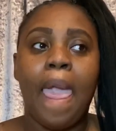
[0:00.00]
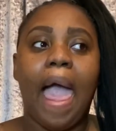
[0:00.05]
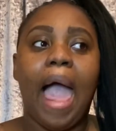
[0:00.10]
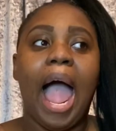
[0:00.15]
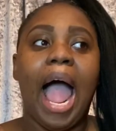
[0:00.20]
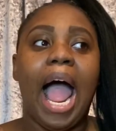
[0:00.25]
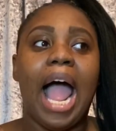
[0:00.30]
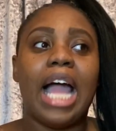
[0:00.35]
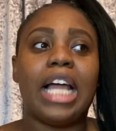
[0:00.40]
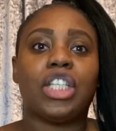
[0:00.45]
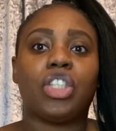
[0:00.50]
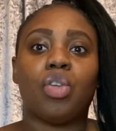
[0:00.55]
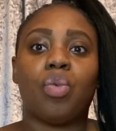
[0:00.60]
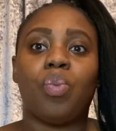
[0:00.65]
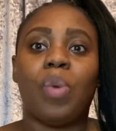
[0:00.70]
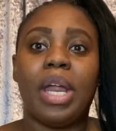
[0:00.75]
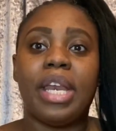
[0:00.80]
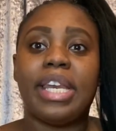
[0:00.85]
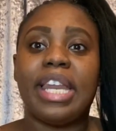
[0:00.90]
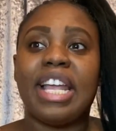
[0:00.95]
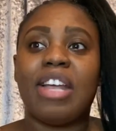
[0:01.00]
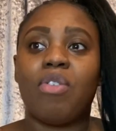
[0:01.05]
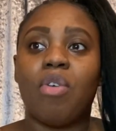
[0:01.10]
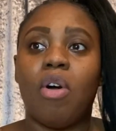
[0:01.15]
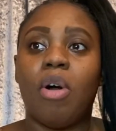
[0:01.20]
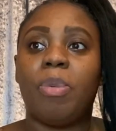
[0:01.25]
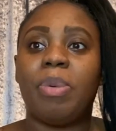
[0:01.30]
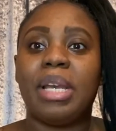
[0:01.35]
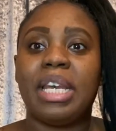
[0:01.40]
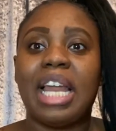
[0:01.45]
and when they grow
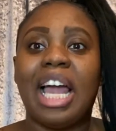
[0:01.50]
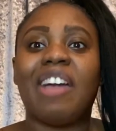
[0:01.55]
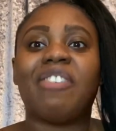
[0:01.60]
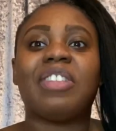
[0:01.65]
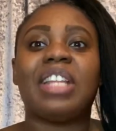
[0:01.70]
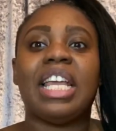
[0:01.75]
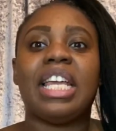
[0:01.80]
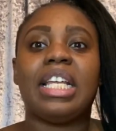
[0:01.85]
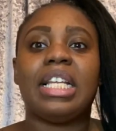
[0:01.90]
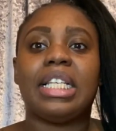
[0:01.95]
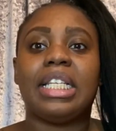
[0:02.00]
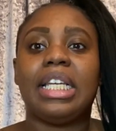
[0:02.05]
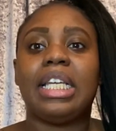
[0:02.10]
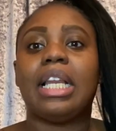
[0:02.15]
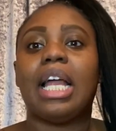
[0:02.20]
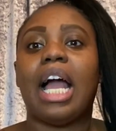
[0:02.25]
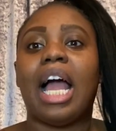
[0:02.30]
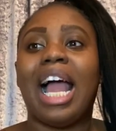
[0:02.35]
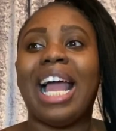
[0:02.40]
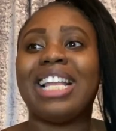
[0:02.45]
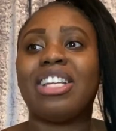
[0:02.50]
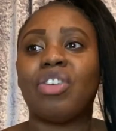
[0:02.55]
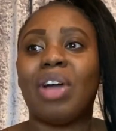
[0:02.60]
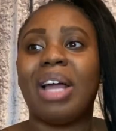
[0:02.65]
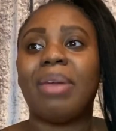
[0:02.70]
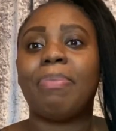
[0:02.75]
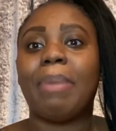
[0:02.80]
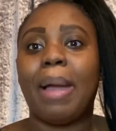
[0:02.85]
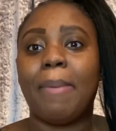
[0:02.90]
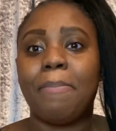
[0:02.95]
up in life they can see that i
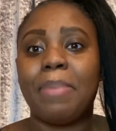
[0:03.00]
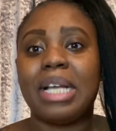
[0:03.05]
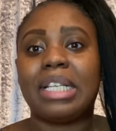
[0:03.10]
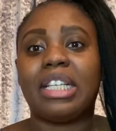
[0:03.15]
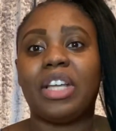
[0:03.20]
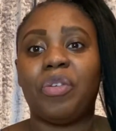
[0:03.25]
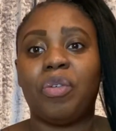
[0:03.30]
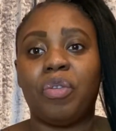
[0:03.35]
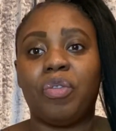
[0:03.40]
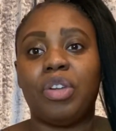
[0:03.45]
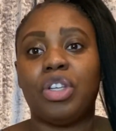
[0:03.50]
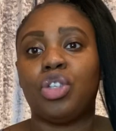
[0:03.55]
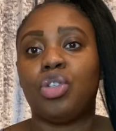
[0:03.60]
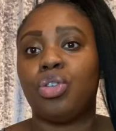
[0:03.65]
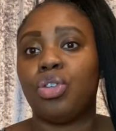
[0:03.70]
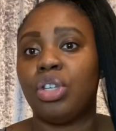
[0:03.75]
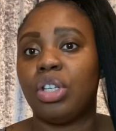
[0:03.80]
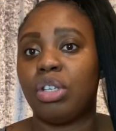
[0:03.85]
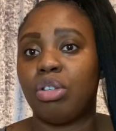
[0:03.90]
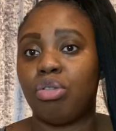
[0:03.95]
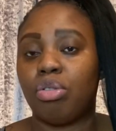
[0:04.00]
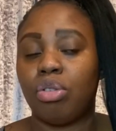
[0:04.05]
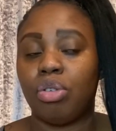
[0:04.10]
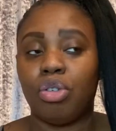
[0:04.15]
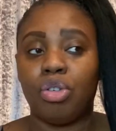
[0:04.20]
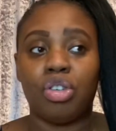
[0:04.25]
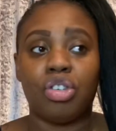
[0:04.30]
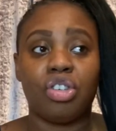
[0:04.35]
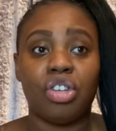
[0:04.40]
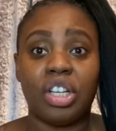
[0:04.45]
tried my best everything to do,
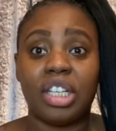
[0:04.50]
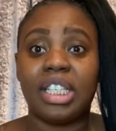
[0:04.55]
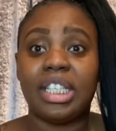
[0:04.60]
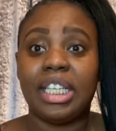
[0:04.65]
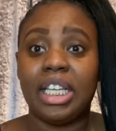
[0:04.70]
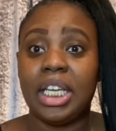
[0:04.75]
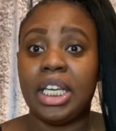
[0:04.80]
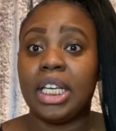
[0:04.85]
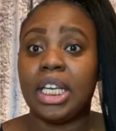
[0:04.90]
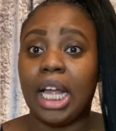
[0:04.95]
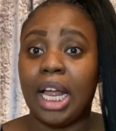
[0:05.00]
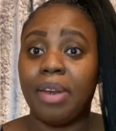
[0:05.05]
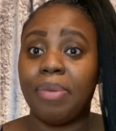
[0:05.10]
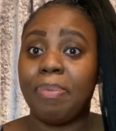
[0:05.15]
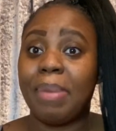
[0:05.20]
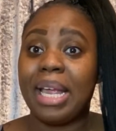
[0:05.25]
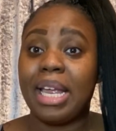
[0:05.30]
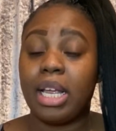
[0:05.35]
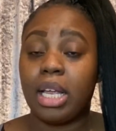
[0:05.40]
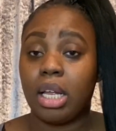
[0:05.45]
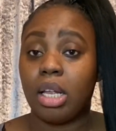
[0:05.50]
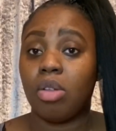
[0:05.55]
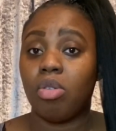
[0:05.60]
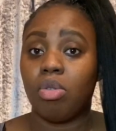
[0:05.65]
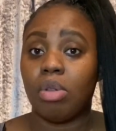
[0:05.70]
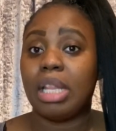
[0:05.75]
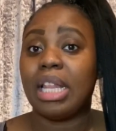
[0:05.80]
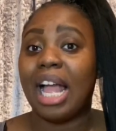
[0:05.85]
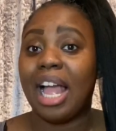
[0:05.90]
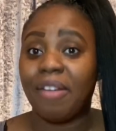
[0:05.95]
to succeed and make
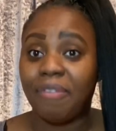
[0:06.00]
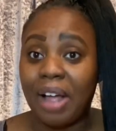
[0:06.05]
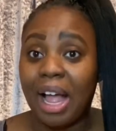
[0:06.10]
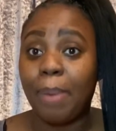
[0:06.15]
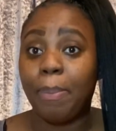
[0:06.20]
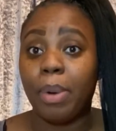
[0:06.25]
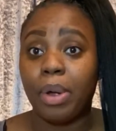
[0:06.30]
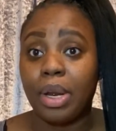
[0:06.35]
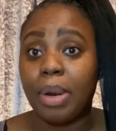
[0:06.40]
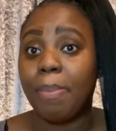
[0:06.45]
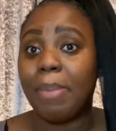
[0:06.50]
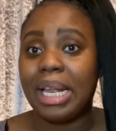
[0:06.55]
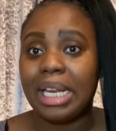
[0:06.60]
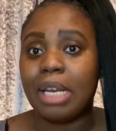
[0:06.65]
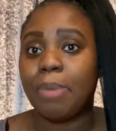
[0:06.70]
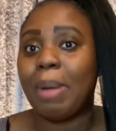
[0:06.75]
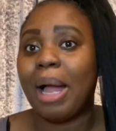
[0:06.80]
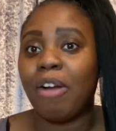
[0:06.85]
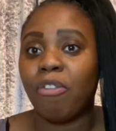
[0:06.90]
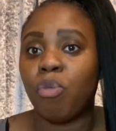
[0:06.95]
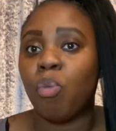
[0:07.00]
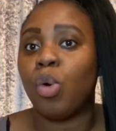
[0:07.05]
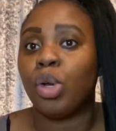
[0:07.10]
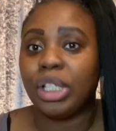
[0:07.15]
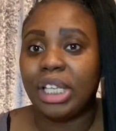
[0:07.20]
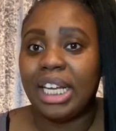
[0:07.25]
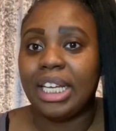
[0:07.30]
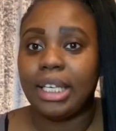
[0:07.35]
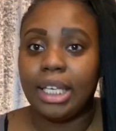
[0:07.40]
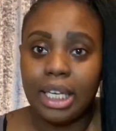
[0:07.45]
life happen and make them have what
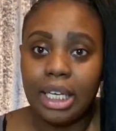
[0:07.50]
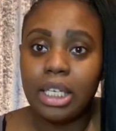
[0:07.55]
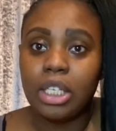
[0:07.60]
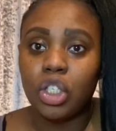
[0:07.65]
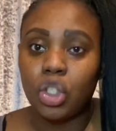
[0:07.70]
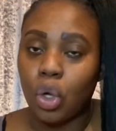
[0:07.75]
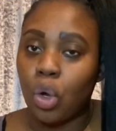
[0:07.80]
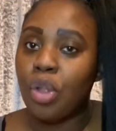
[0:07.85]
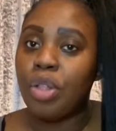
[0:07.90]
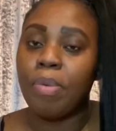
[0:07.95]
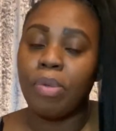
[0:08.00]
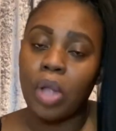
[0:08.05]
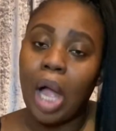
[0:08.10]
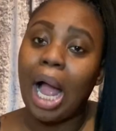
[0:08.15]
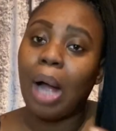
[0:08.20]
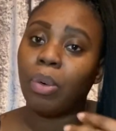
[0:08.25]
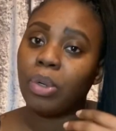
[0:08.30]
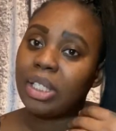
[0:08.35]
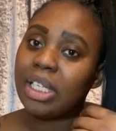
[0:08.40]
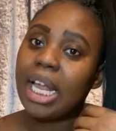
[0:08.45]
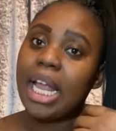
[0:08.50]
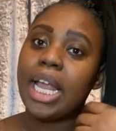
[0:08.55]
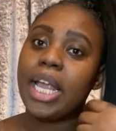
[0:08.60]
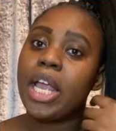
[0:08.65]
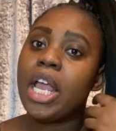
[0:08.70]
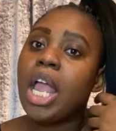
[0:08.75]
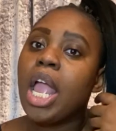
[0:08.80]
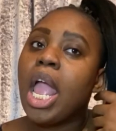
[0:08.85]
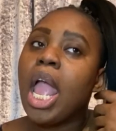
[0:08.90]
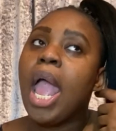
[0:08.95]
they need so i would say
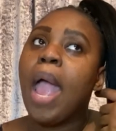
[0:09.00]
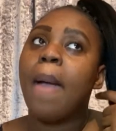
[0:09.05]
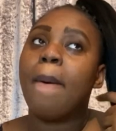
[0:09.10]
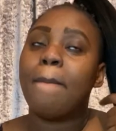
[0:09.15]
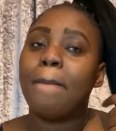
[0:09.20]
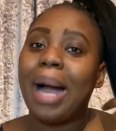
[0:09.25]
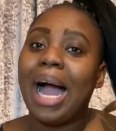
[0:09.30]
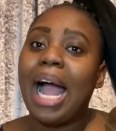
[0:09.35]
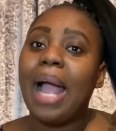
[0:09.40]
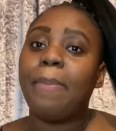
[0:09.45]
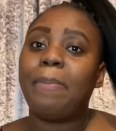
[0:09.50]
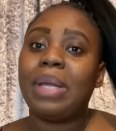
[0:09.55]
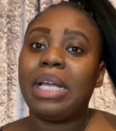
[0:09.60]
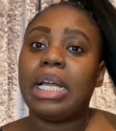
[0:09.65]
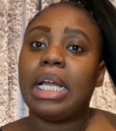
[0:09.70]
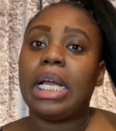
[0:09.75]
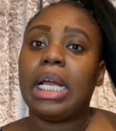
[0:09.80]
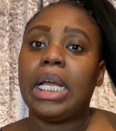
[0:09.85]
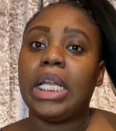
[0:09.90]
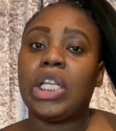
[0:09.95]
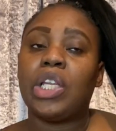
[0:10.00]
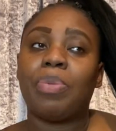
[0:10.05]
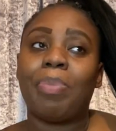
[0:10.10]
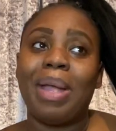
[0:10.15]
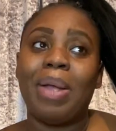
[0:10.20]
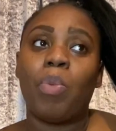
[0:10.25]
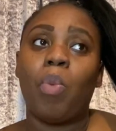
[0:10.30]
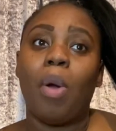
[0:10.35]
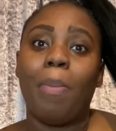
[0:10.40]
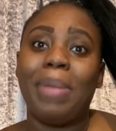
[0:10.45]
my big to
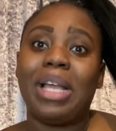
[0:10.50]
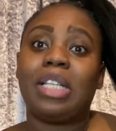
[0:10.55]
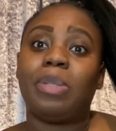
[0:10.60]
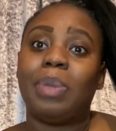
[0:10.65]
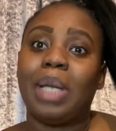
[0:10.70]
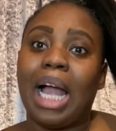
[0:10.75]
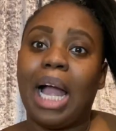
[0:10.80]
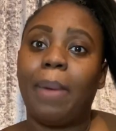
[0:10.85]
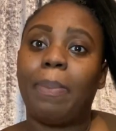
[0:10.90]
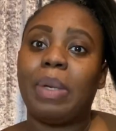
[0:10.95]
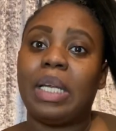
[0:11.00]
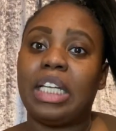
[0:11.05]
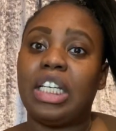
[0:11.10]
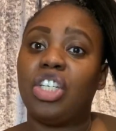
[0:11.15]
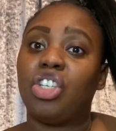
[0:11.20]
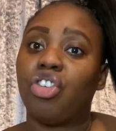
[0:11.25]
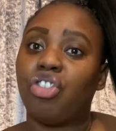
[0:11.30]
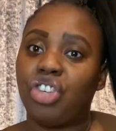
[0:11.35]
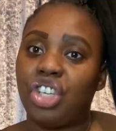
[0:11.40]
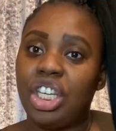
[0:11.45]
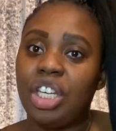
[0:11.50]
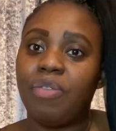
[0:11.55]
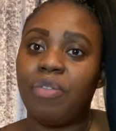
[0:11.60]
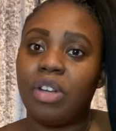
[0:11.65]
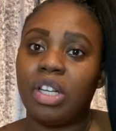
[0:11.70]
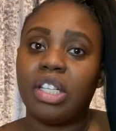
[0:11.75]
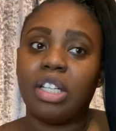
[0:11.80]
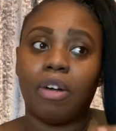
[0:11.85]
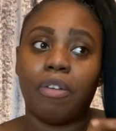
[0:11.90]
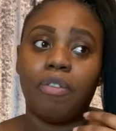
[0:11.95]
make what makes me happy is
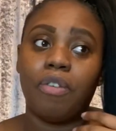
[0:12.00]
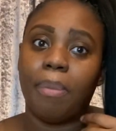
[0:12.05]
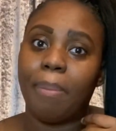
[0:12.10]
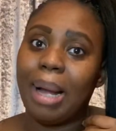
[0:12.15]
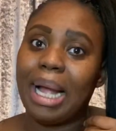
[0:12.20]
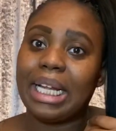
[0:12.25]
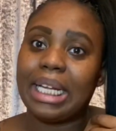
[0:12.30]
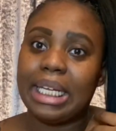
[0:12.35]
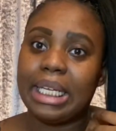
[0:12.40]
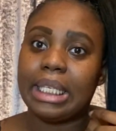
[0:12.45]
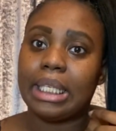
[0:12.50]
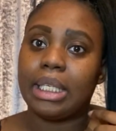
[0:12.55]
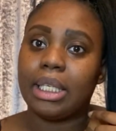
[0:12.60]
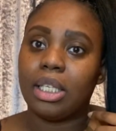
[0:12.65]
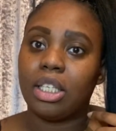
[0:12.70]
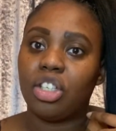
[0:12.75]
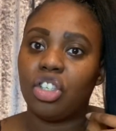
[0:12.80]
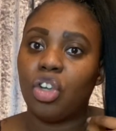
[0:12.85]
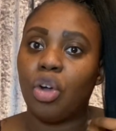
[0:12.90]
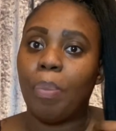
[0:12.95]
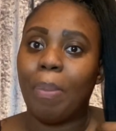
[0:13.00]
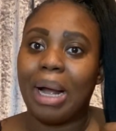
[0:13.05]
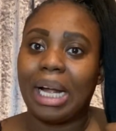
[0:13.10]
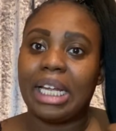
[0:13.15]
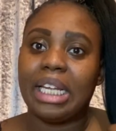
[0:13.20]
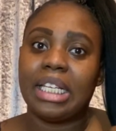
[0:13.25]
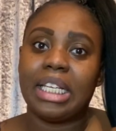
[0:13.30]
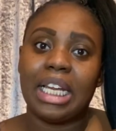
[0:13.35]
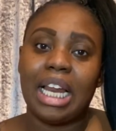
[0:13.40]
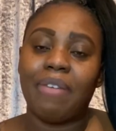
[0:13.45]
achieving stuff for my kids so my
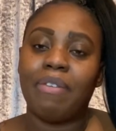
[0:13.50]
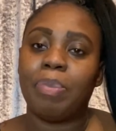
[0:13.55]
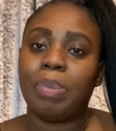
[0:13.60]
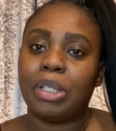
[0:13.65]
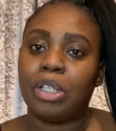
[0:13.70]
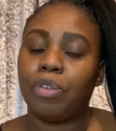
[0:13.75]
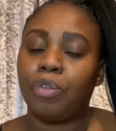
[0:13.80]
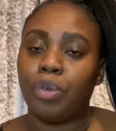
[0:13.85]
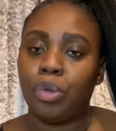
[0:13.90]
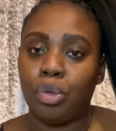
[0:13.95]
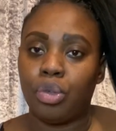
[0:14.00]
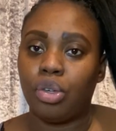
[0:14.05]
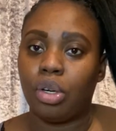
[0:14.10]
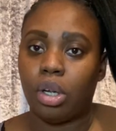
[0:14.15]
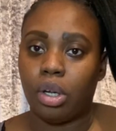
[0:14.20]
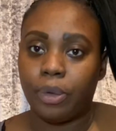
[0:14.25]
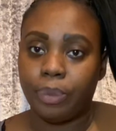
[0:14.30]
kids can have a better future